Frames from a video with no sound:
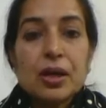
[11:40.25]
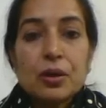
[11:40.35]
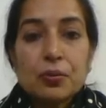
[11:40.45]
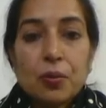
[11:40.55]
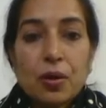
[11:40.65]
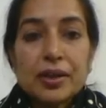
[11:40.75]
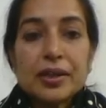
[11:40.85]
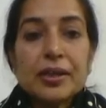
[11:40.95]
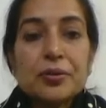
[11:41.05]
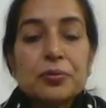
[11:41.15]

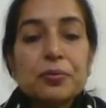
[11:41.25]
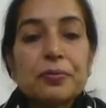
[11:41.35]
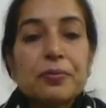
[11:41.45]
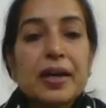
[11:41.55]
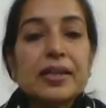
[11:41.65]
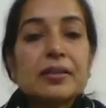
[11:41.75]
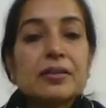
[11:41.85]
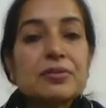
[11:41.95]
wanted to find a